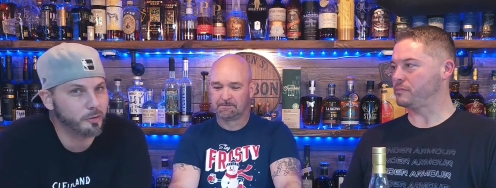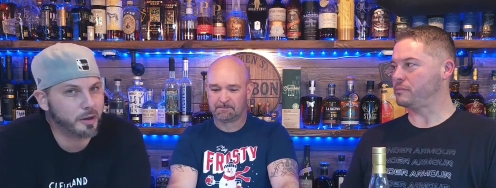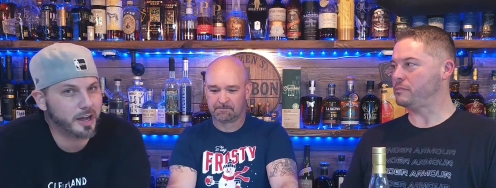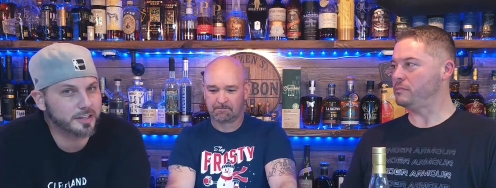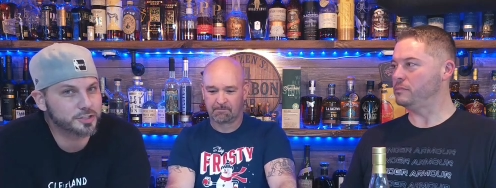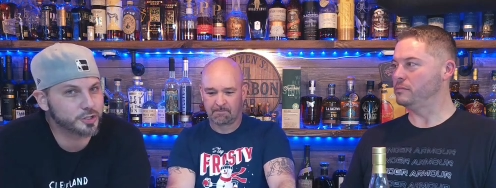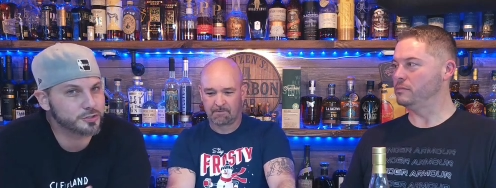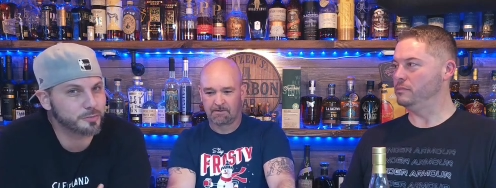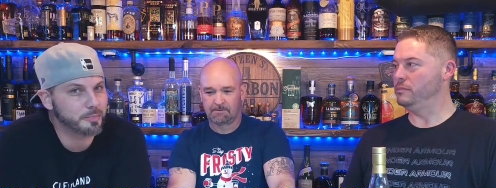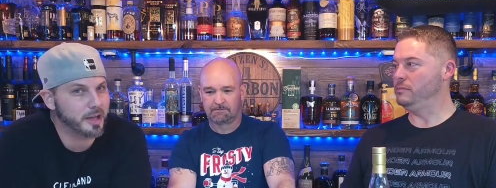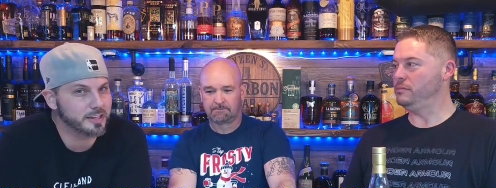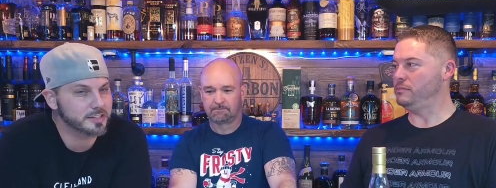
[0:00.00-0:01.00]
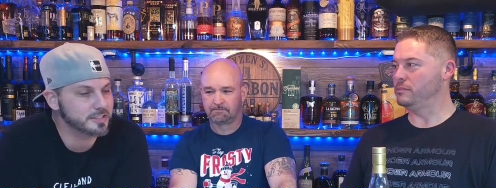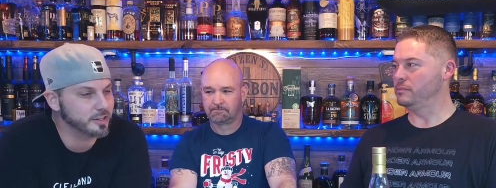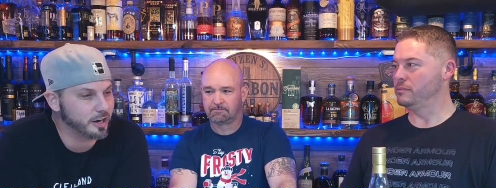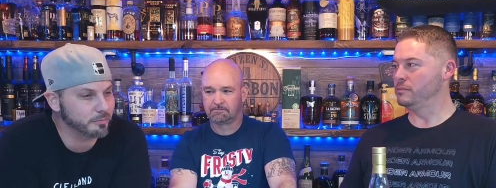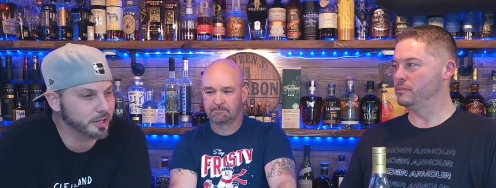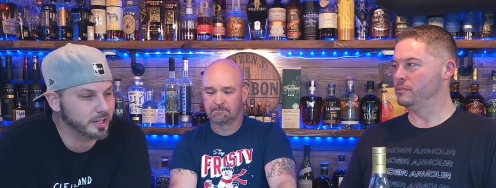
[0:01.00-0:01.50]
Speaker 1: go buy Joseph Magnus
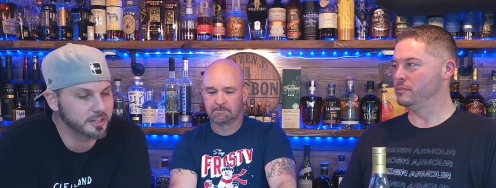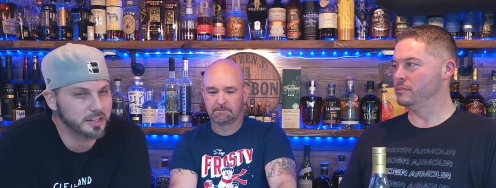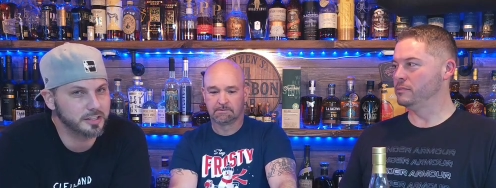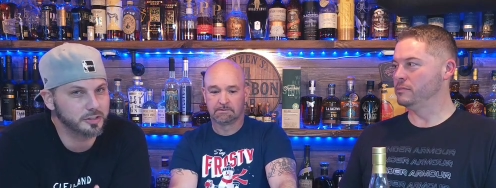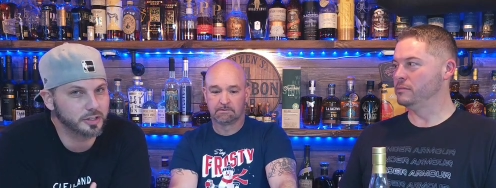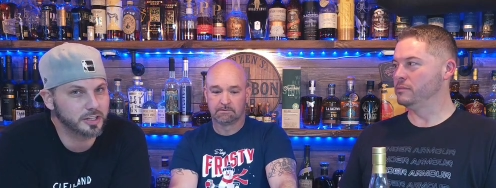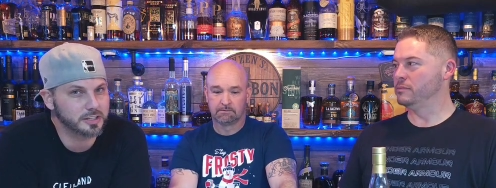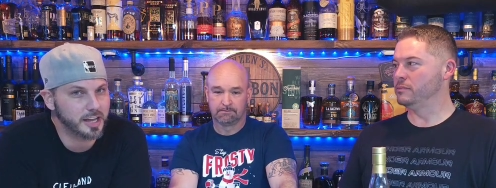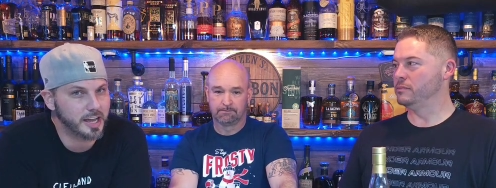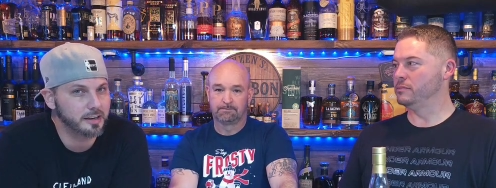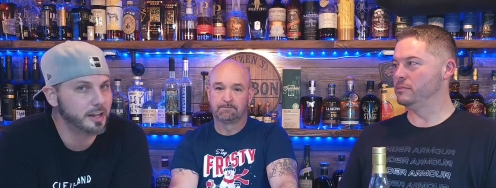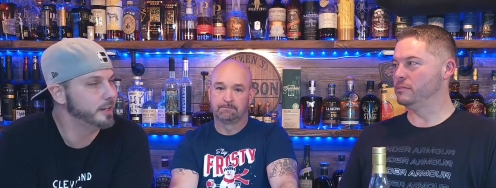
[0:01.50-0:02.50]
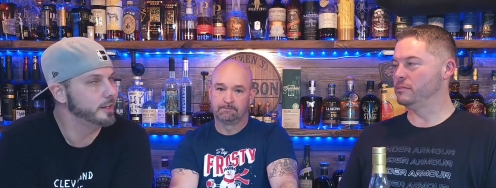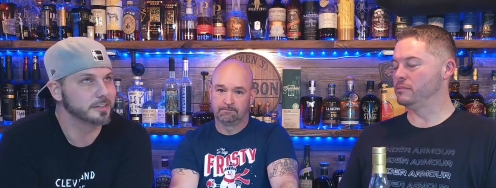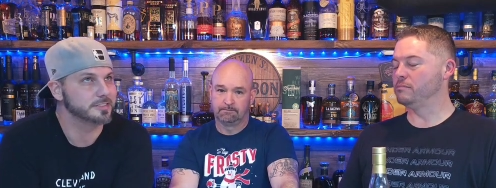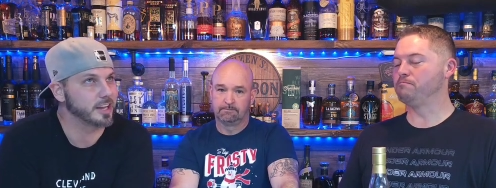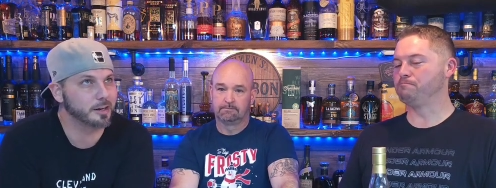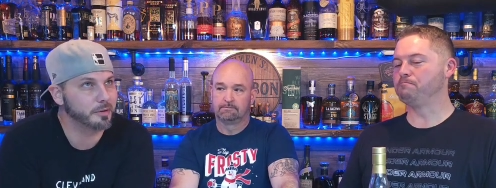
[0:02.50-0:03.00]
Cigar Blend, and you'll get that.
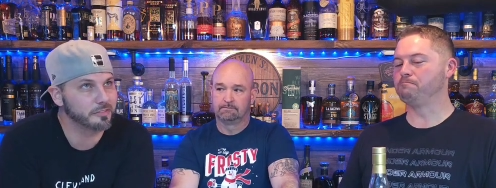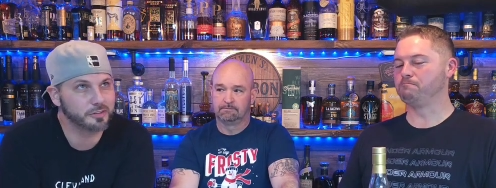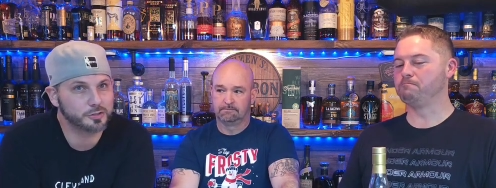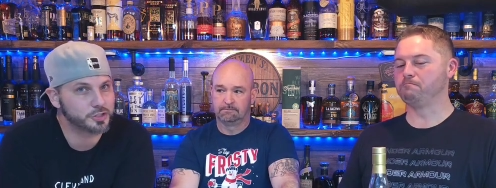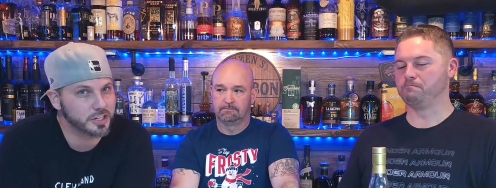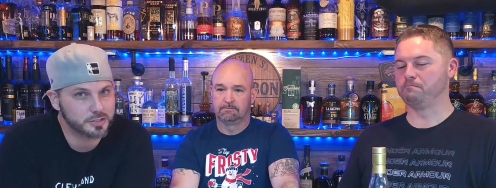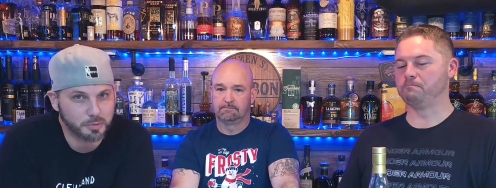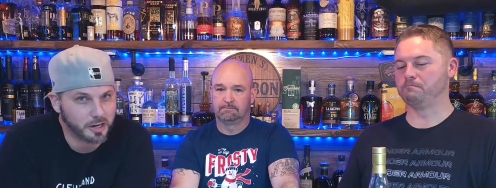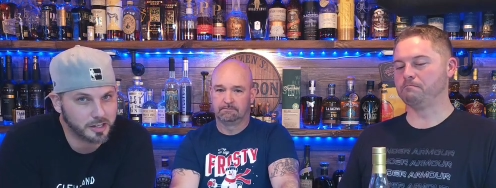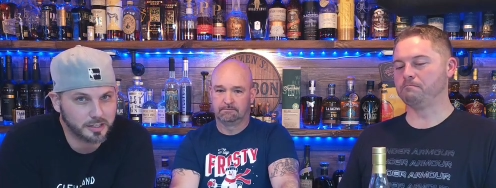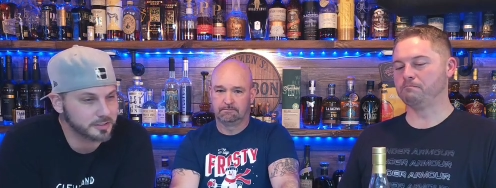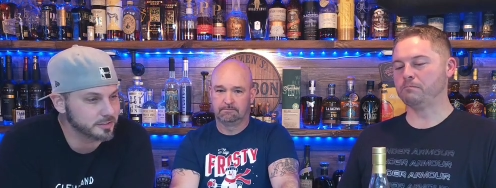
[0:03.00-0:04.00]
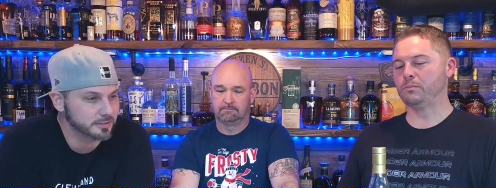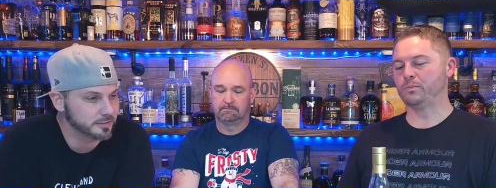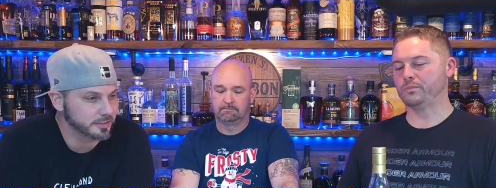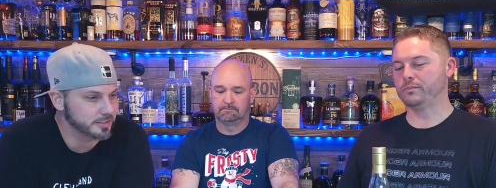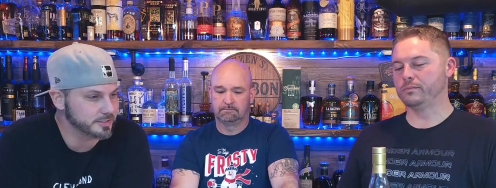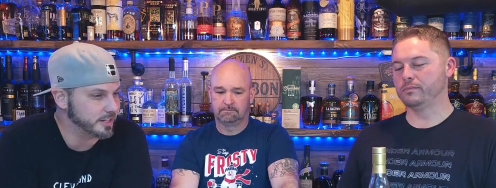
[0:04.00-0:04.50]
It's not a Buffalo Chase product.
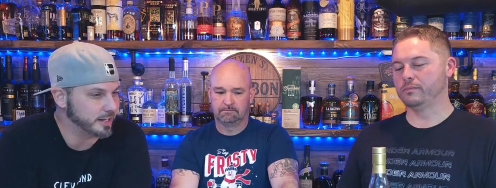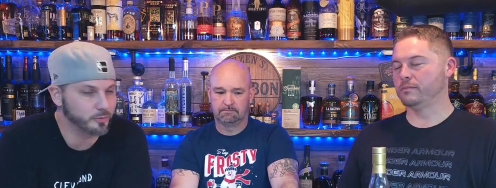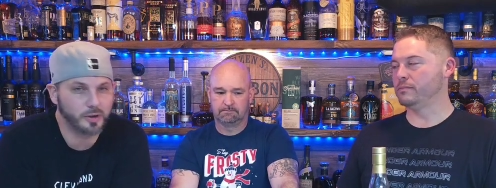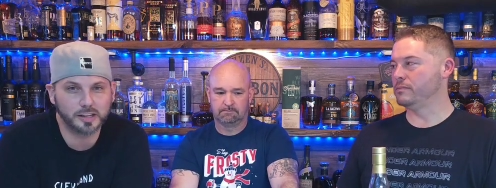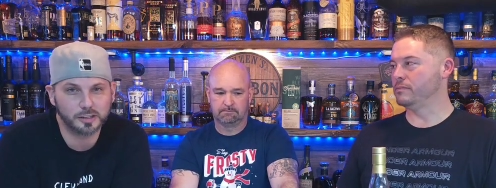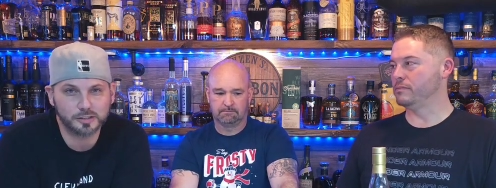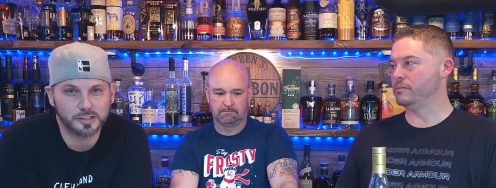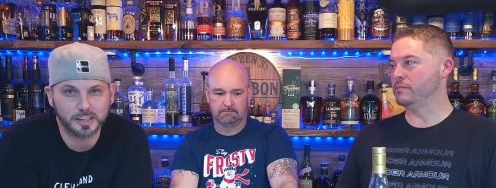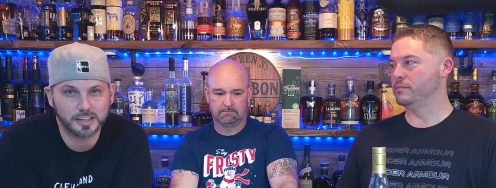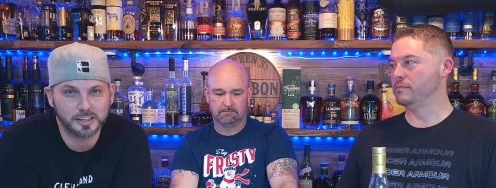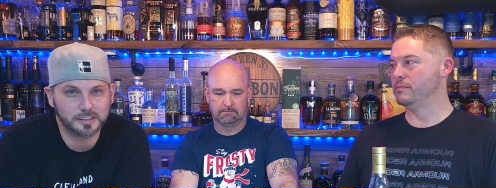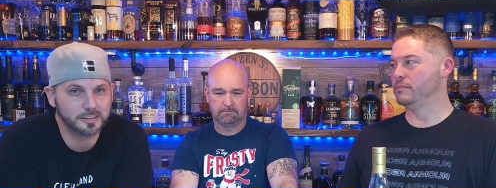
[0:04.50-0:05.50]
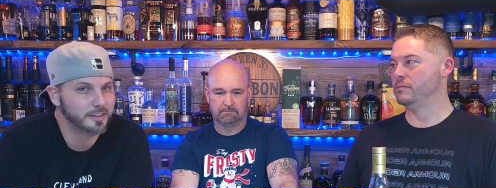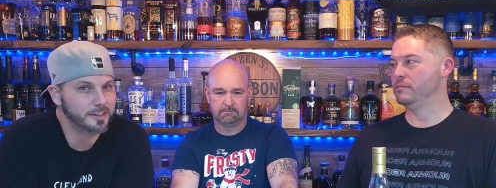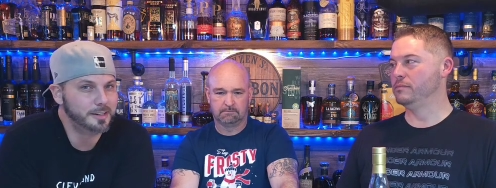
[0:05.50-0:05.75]
It's not a Weller thing.